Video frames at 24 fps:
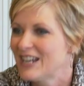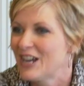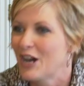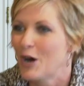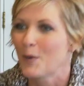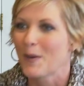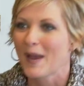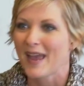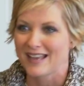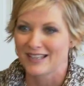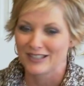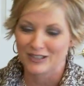
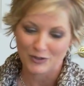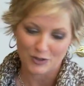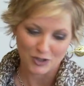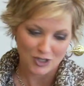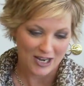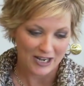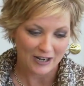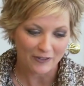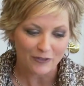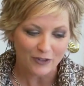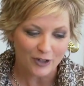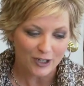Okay, so
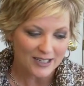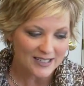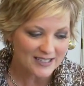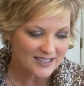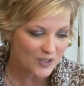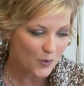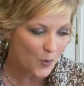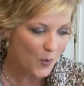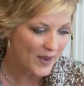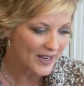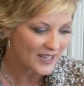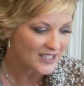Jennifer
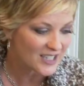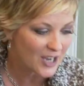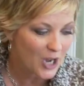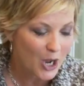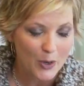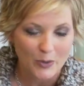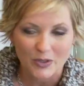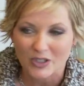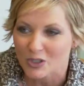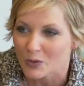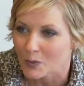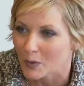is going to
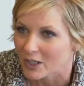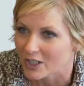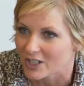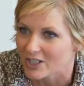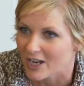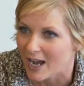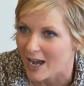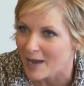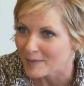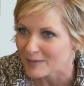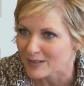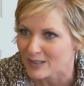host a
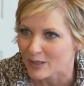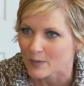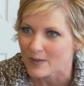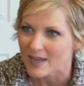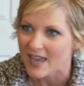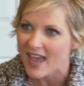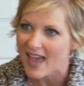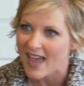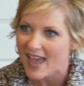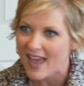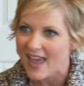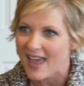workshop. So
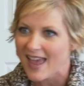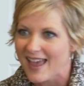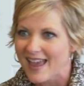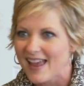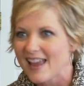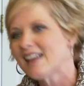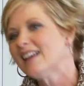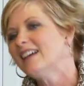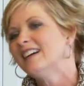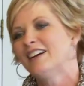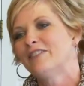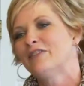
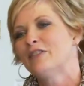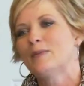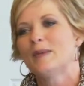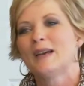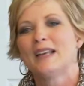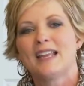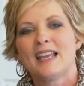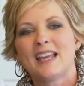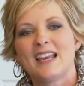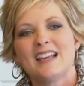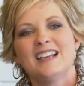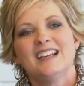yay,
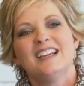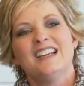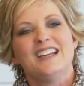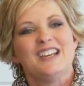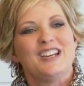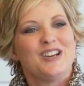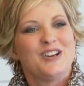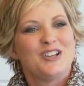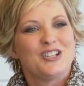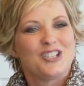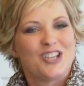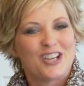everybody.
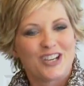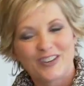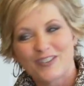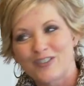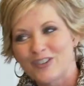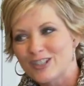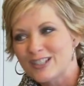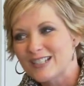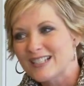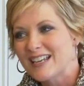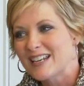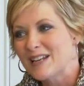
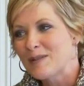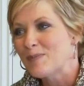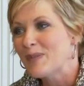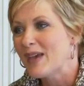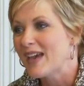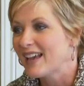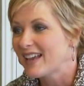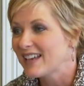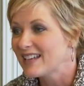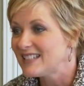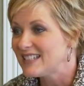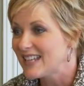Jennifer's going to
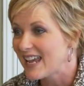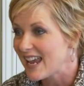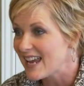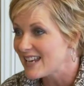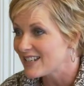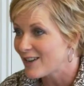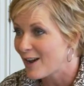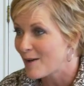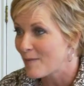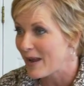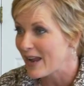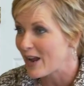pick a
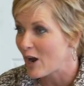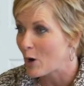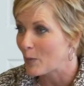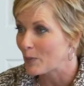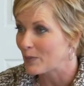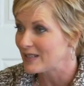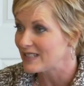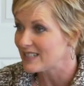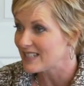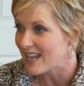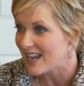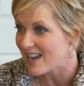date on my
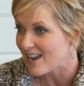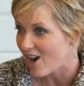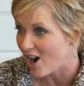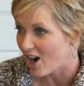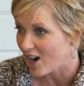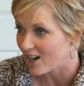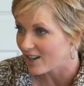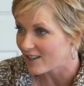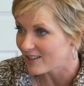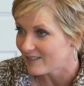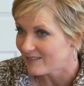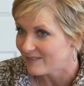open date
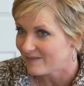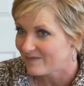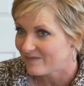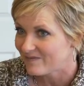card.